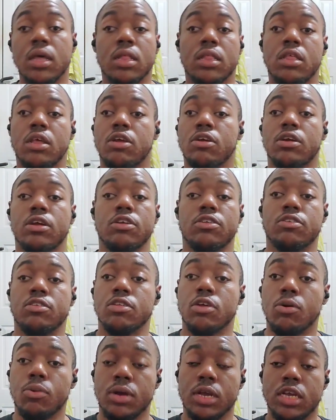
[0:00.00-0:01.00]
There is
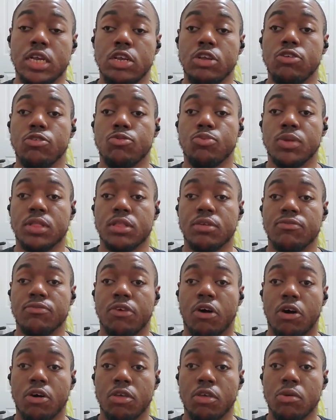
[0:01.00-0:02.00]
no issues with the
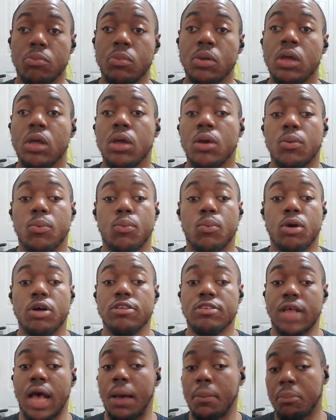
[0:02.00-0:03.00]
volume.
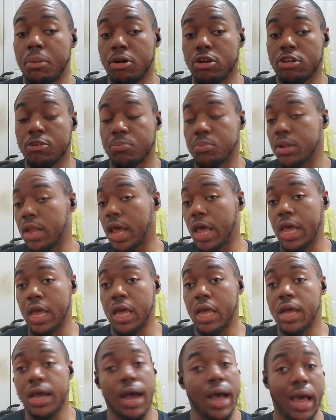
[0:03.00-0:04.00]
Once I push
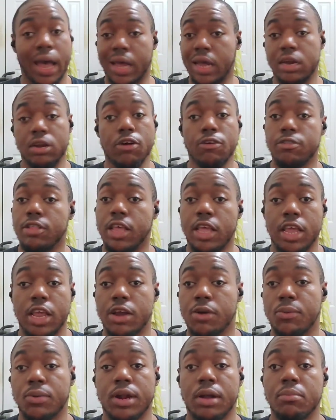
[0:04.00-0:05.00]
play, I can only
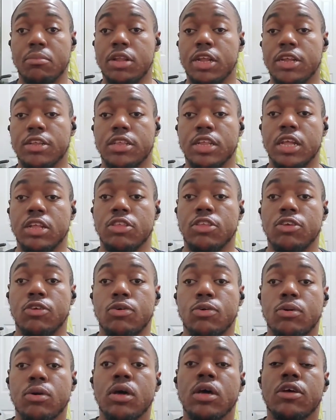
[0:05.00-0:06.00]
hear what I'm listening
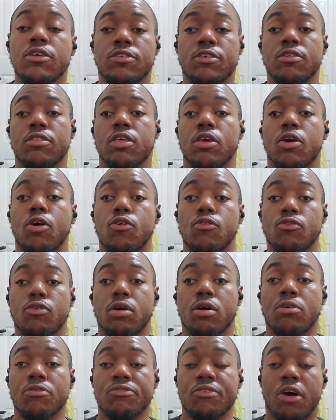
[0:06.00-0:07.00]
to. So the
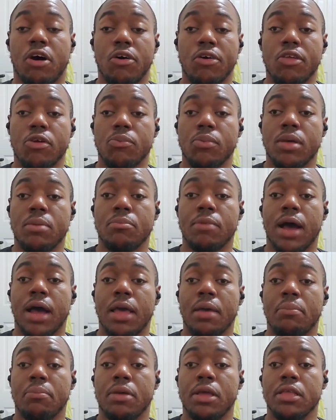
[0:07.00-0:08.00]
overall volume, in
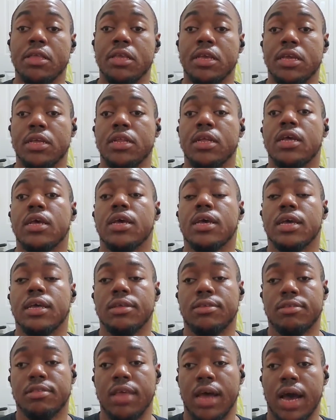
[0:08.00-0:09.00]
my opinion,
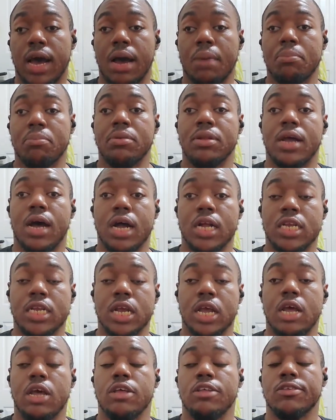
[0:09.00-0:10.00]
is top
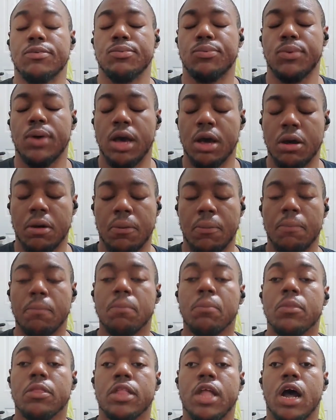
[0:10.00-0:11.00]
notch as well.
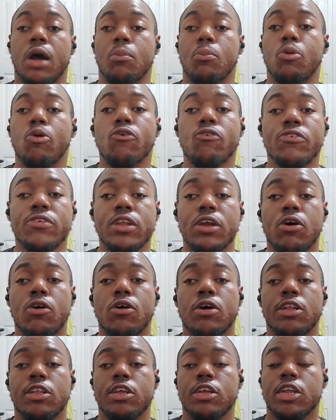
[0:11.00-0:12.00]
Now, moving
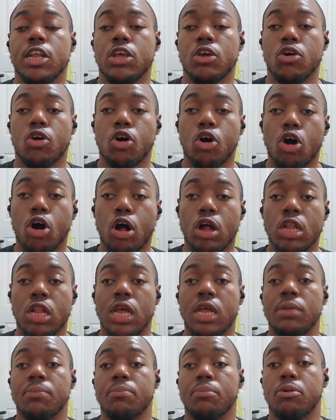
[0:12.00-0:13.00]
on to the all
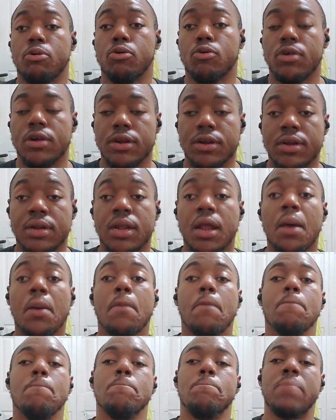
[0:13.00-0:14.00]
important
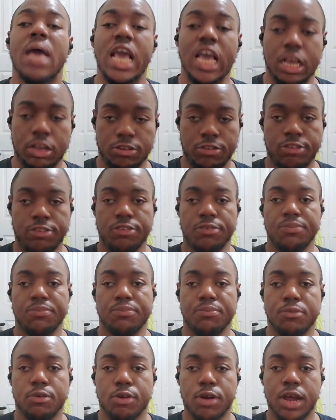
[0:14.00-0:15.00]
bass,
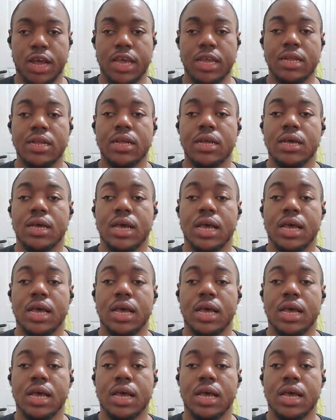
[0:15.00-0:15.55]
all right?